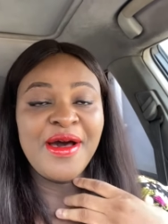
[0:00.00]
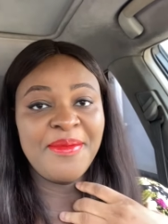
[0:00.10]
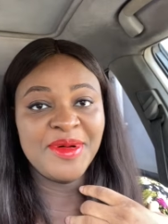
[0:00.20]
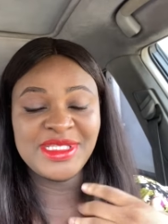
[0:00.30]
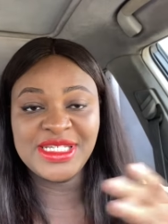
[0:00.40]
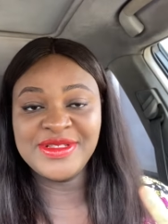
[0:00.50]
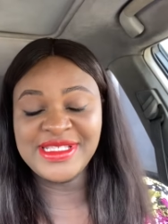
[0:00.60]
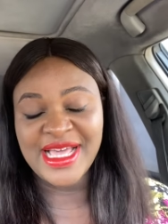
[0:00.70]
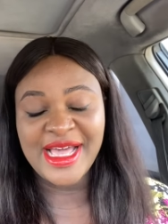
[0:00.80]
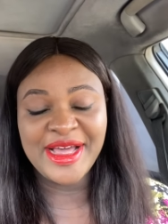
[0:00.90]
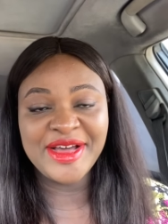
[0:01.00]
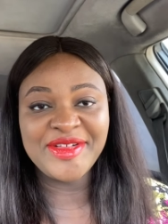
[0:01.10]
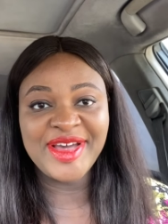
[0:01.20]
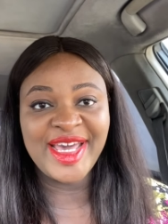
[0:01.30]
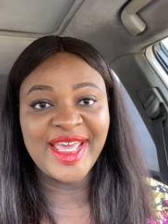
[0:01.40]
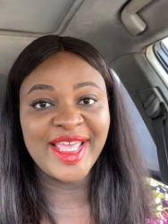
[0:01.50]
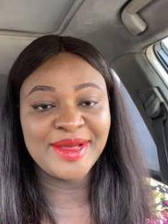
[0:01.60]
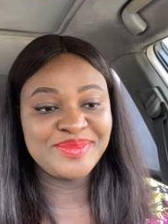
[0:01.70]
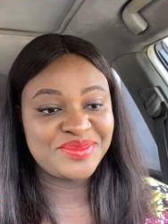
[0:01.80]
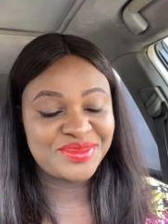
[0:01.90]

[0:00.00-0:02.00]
up until now and I'm